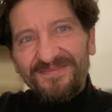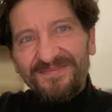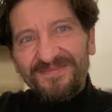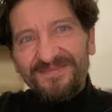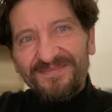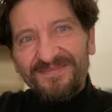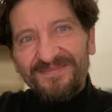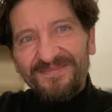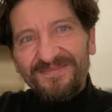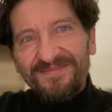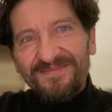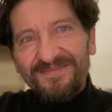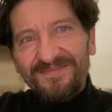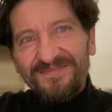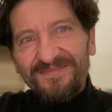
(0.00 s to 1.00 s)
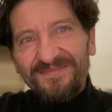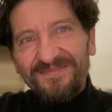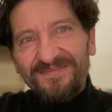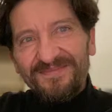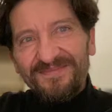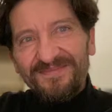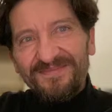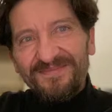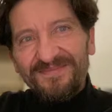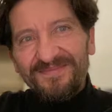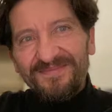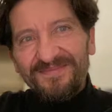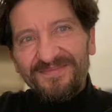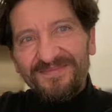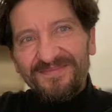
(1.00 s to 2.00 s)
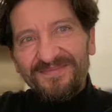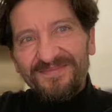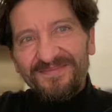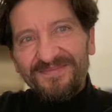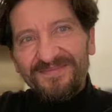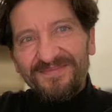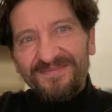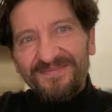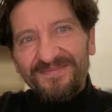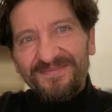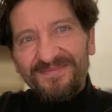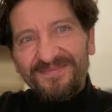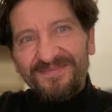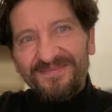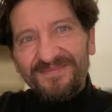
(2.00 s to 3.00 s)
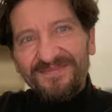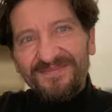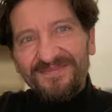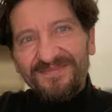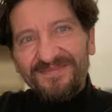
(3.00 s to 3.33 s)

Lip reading: [no speech]